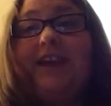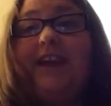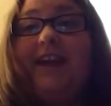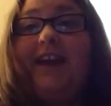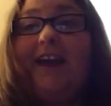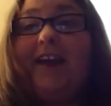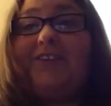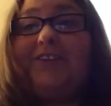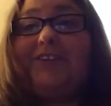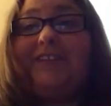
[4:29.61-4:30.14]
And
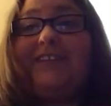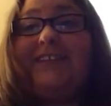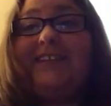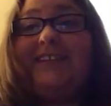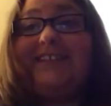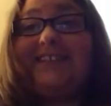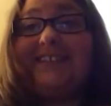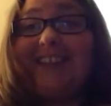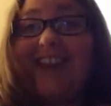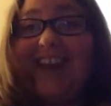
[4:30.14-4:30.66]
actually,
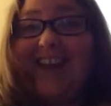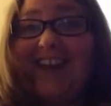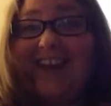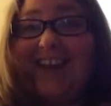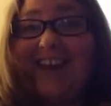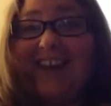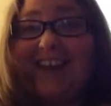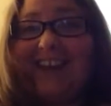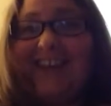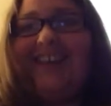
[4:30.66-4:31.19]

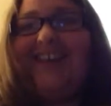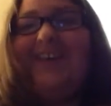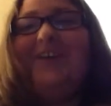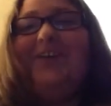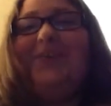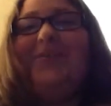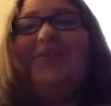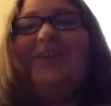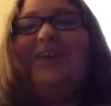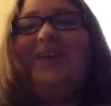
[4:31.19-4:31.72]
today
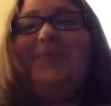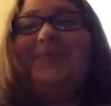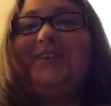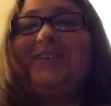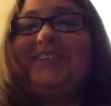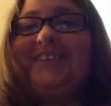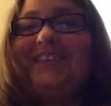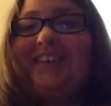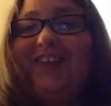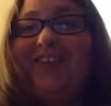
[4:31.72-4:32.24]
we have been
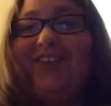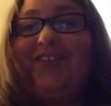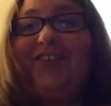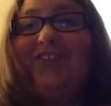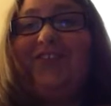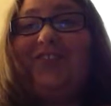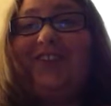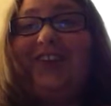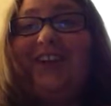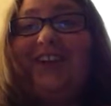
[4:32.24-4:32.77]
together
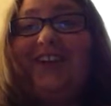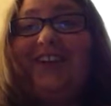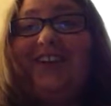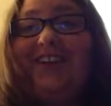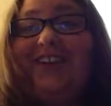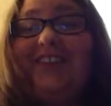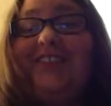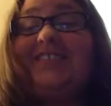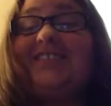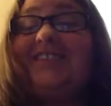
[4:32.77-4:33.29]
for eight
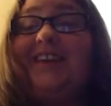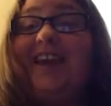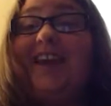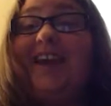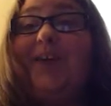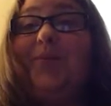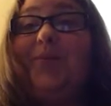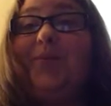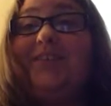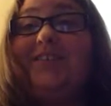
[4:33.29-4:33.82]
years.
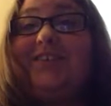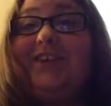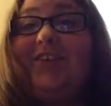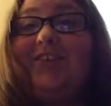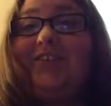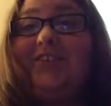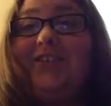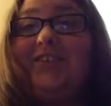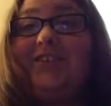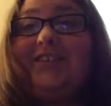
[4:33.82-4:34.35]
Today was our
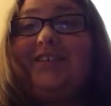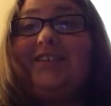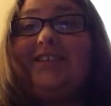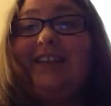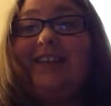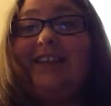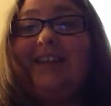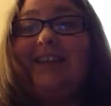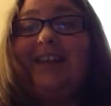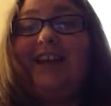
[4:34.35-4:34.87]
first
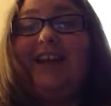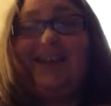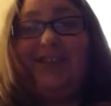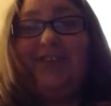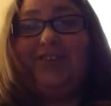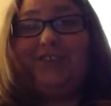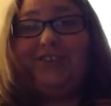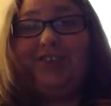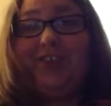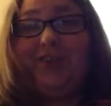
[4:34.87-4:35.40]
date eight
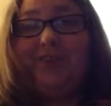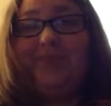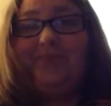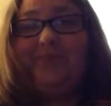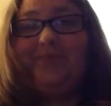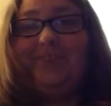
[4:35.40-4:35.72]
years ago.